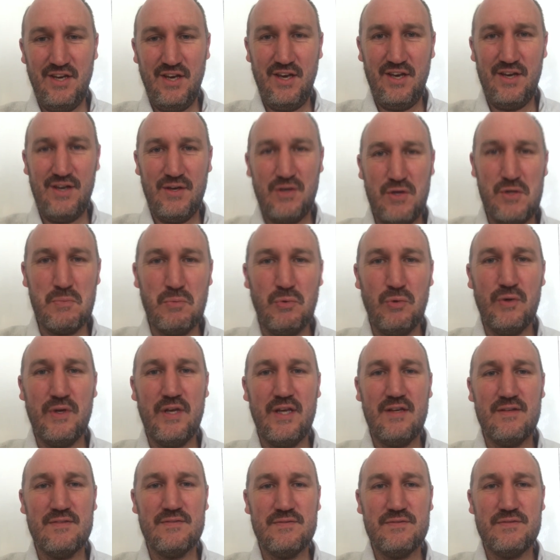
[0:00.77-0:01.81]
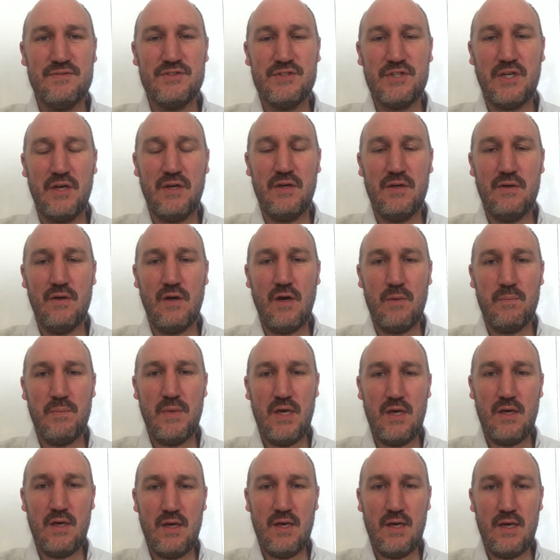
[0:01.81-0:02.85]
Good morning. So I'm
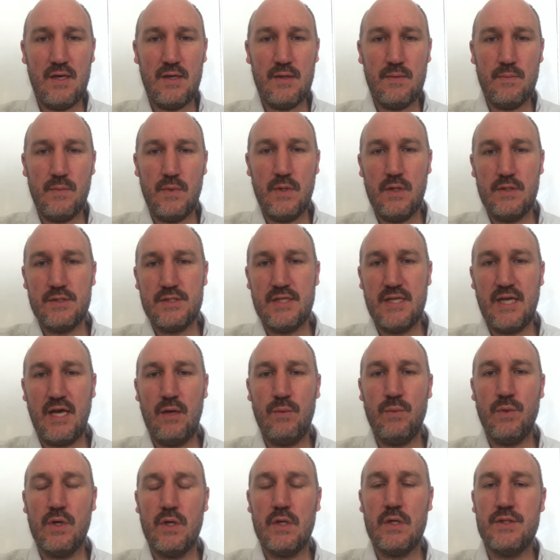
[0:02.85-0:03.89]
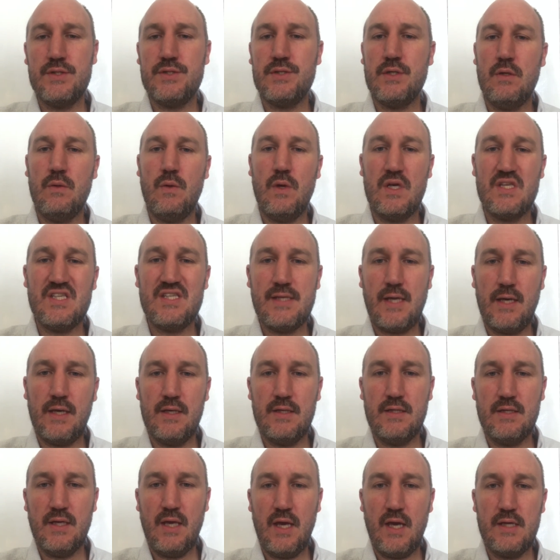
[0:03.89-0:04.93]
here today. We're going to do a
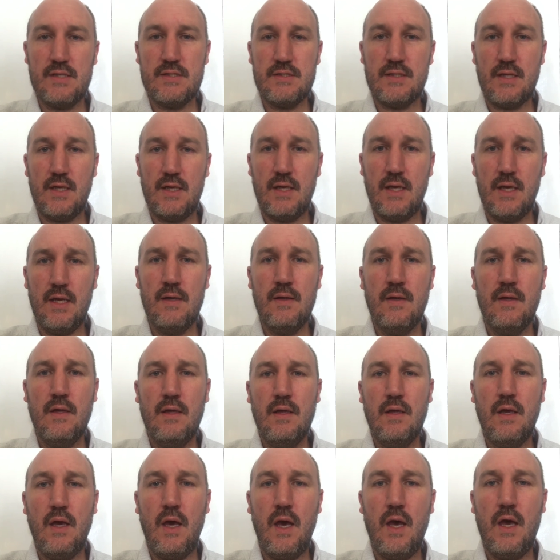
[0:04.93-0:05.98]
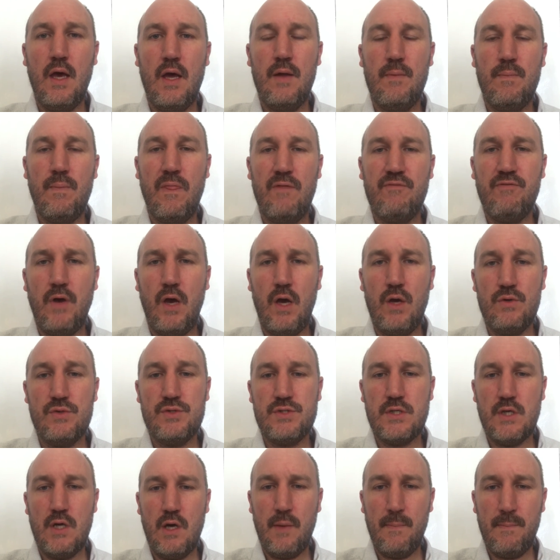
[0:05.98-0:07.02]
second case study for
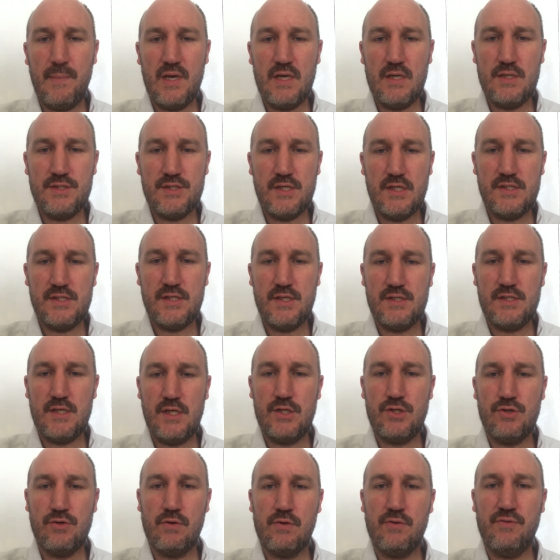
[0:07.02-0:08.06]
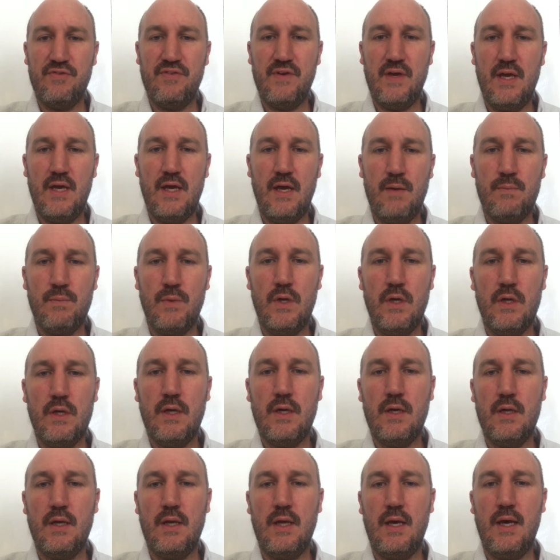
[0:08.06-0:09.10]
OCR GCSE geography, and we're
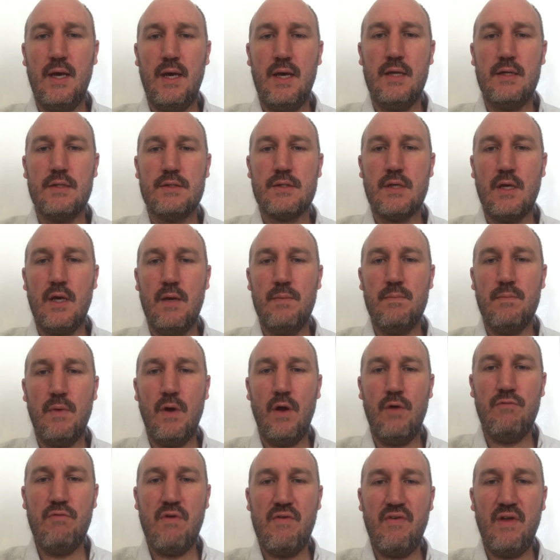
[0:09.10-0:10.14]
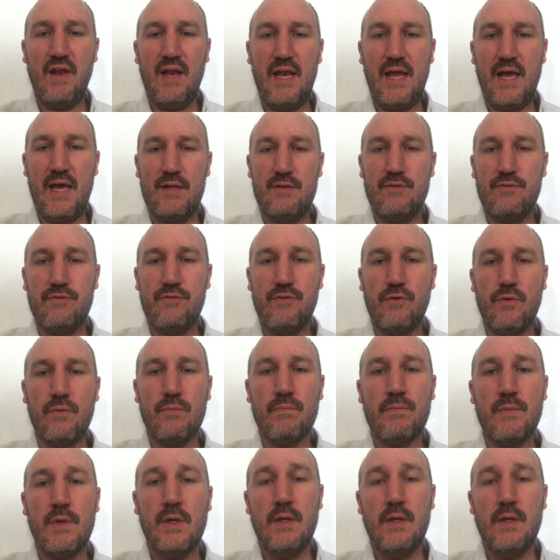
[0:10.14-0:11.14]
looking at a river landform,